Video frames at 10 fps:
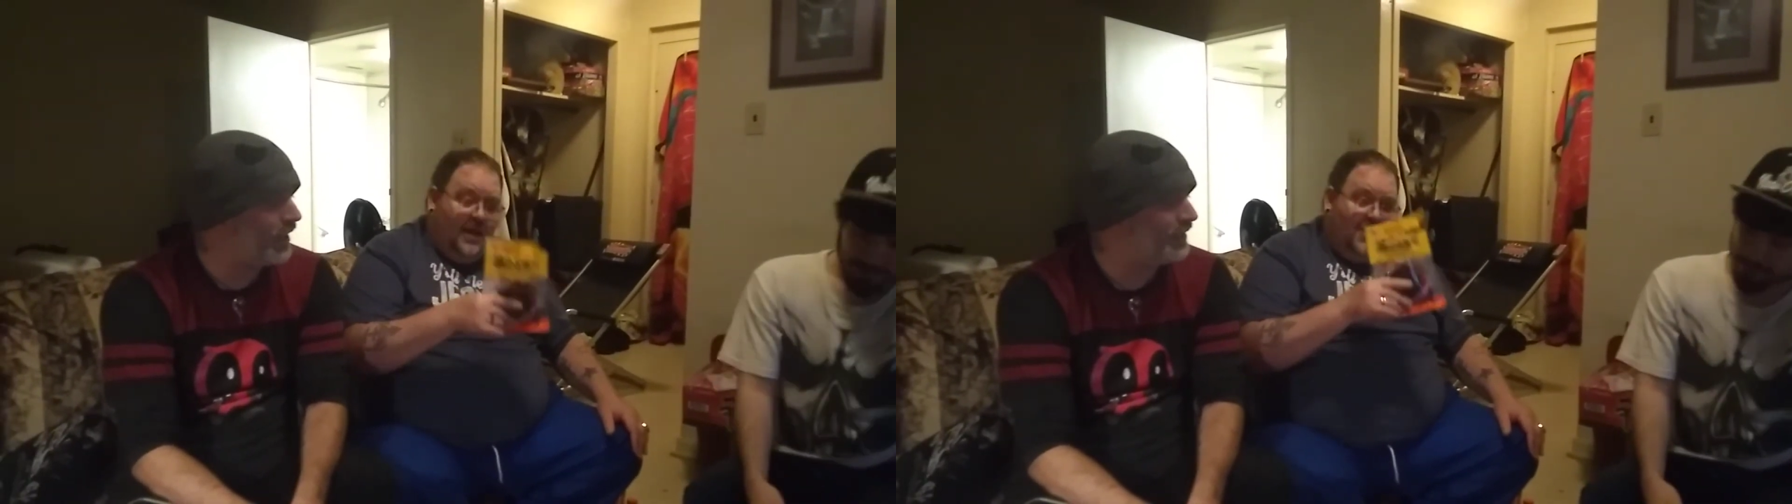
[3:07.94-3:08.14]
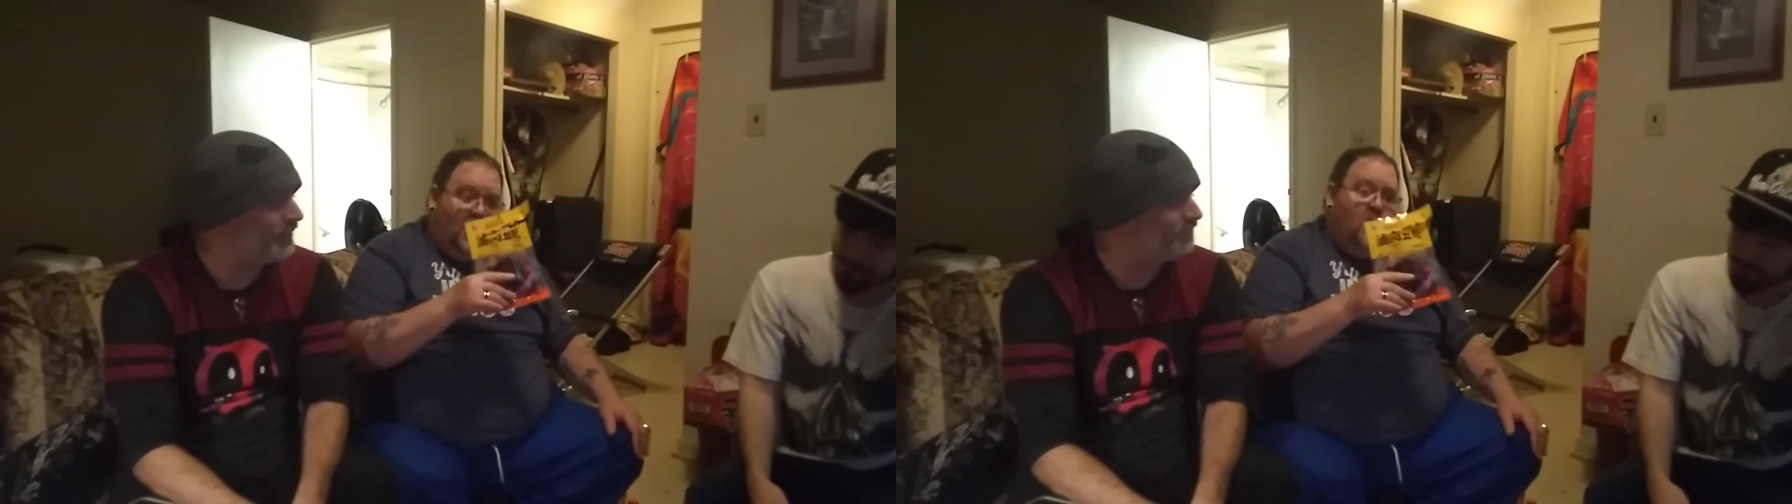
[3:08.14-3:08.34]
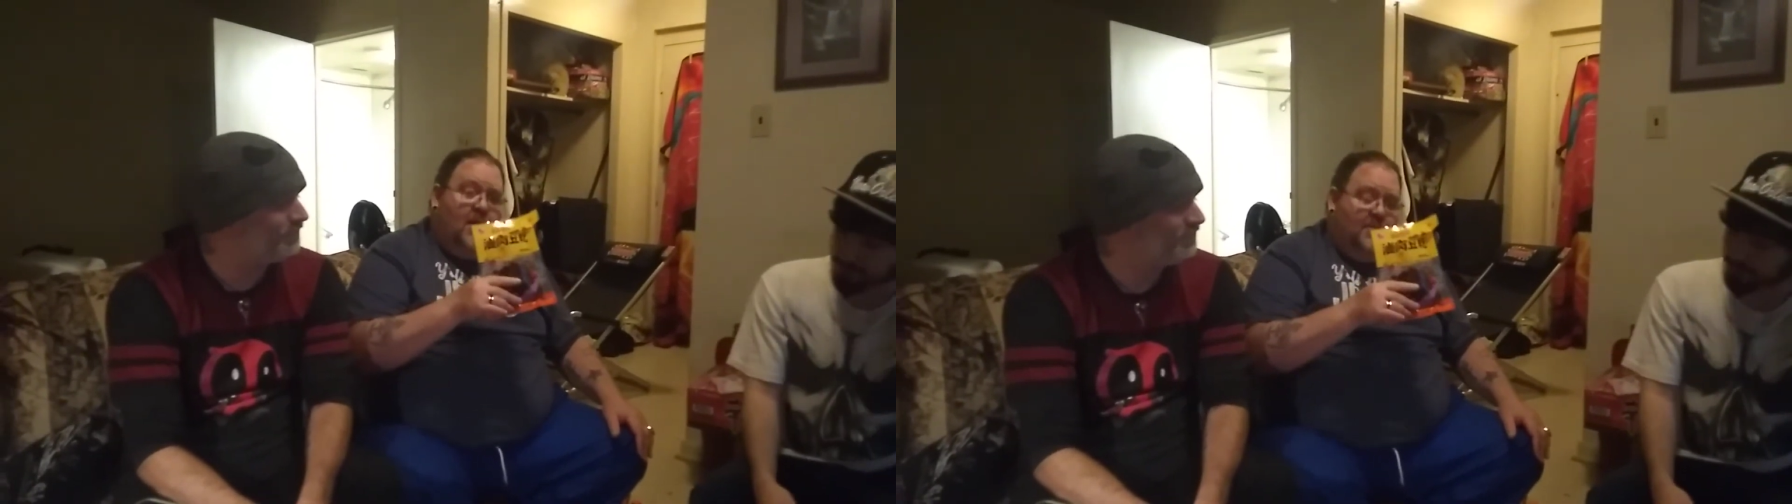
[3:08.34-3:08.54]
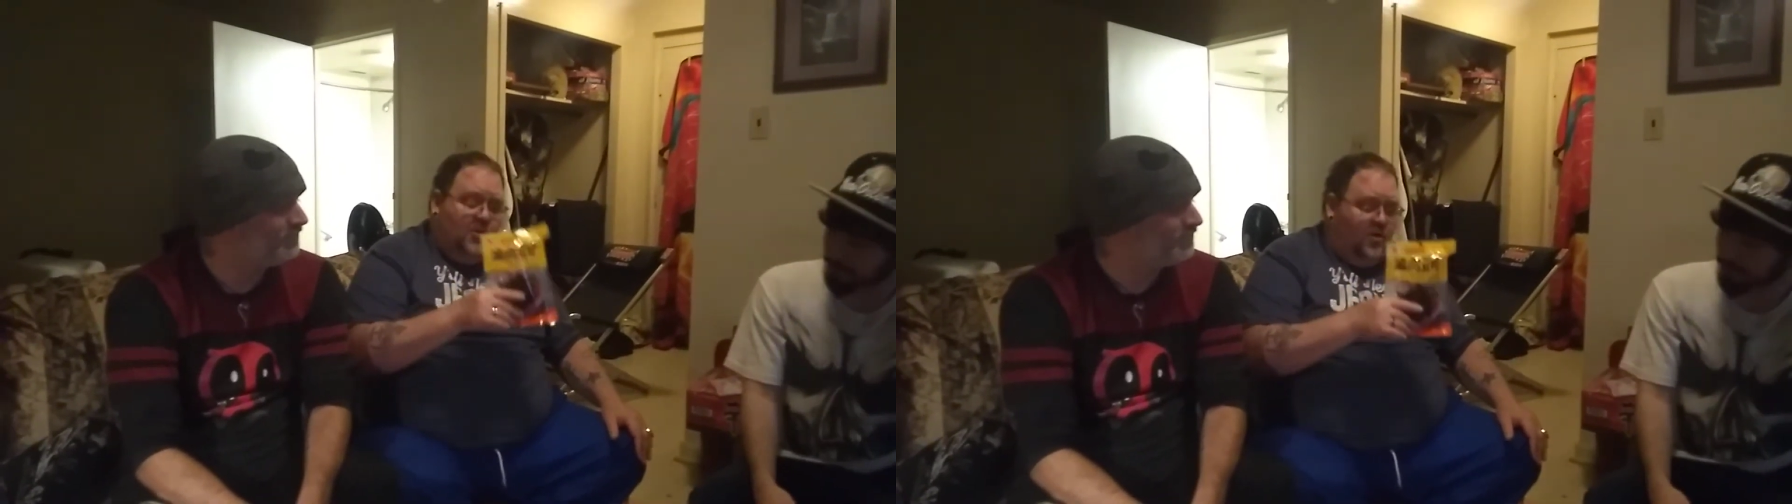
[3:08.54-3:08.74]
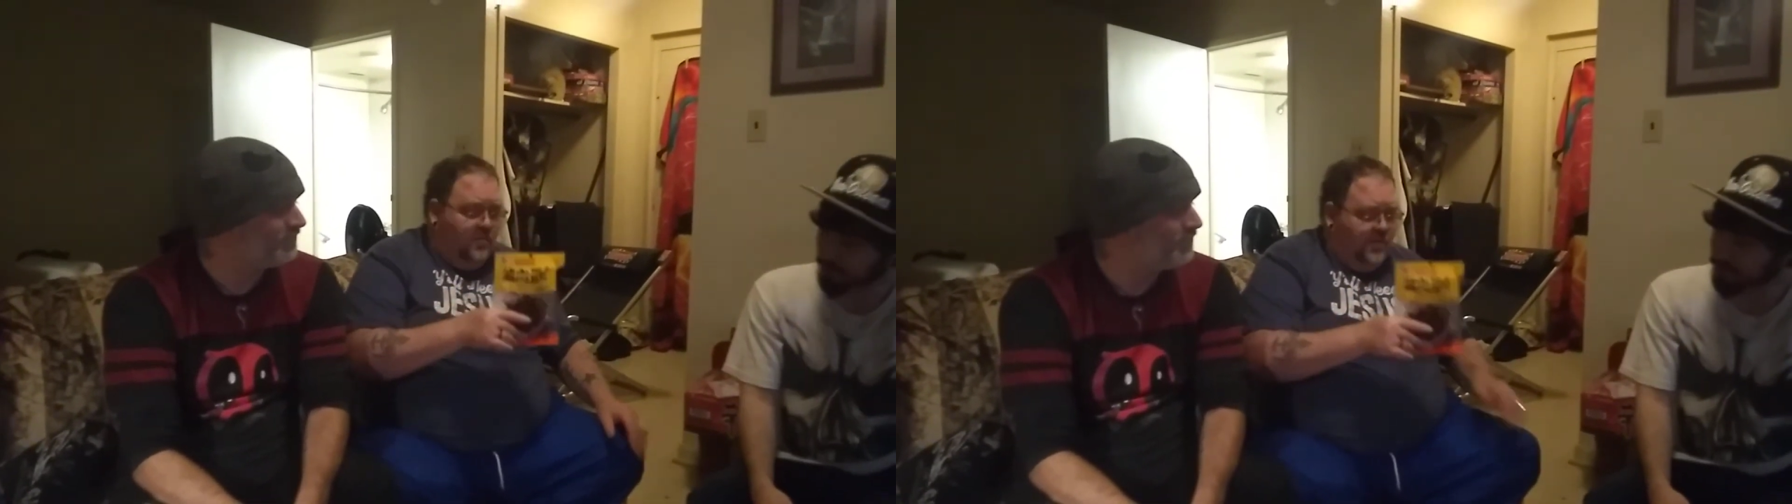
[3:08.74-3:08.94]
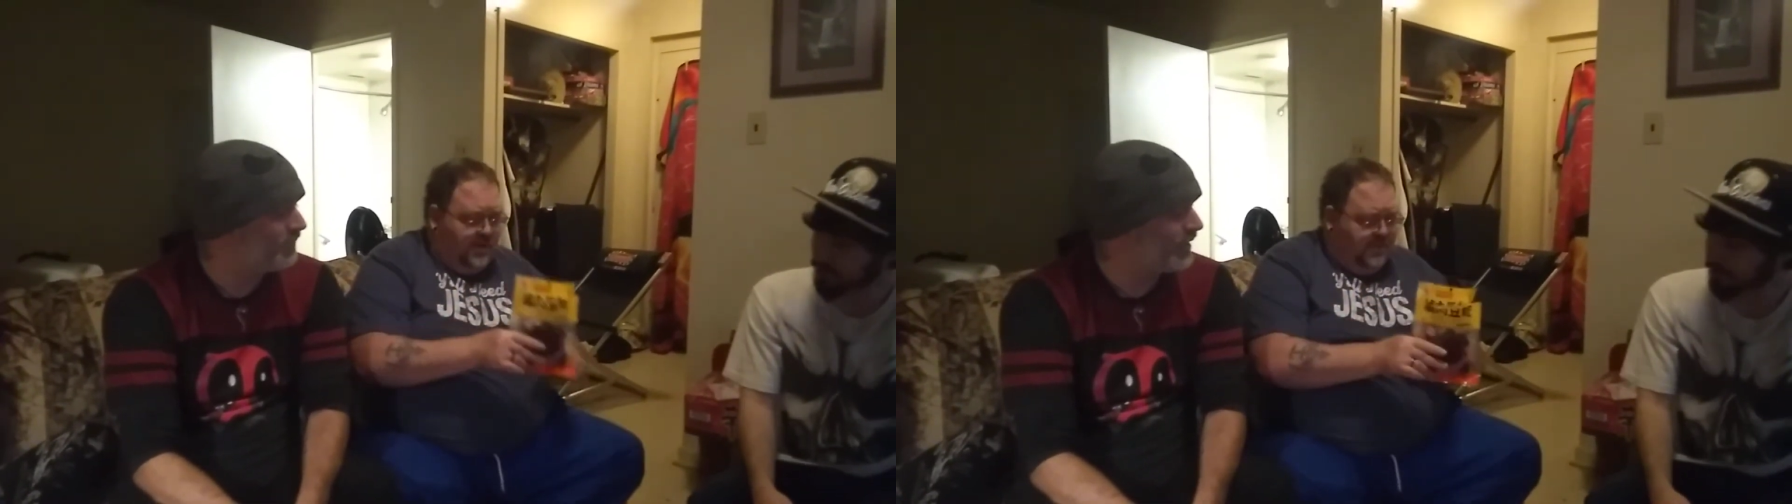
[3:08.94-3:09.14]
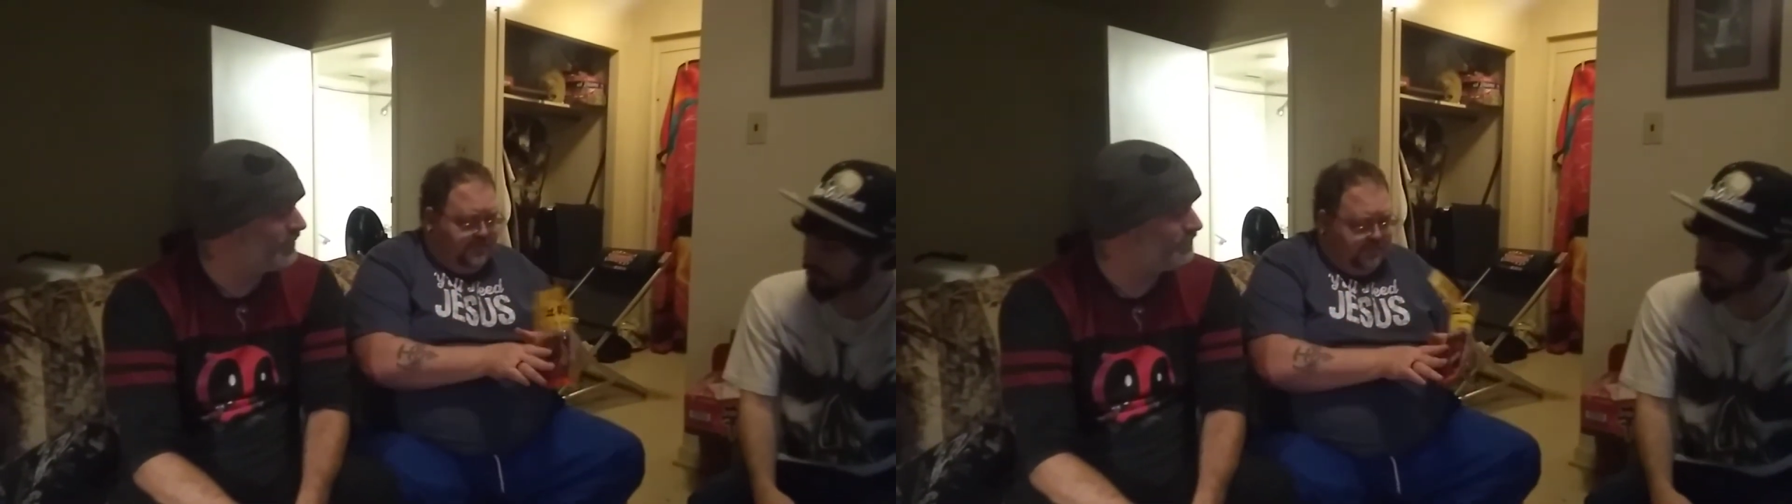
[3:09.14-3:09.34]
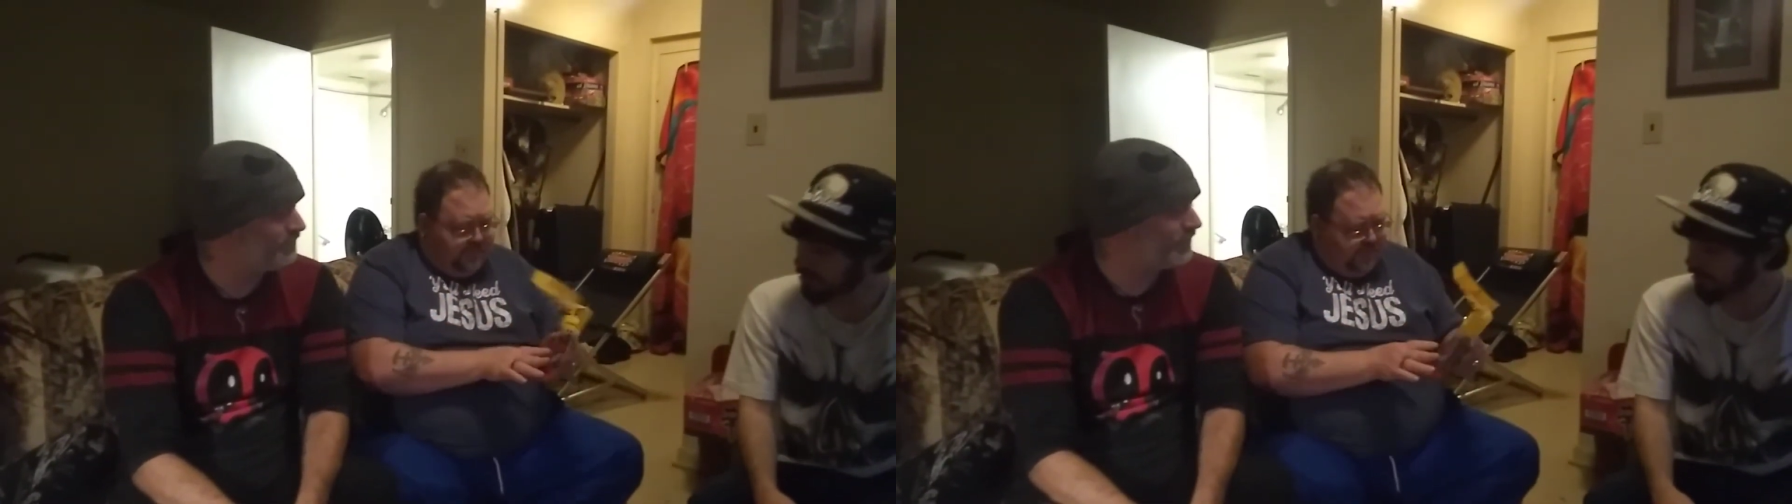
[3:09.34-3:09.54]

I know what I'm doing with it.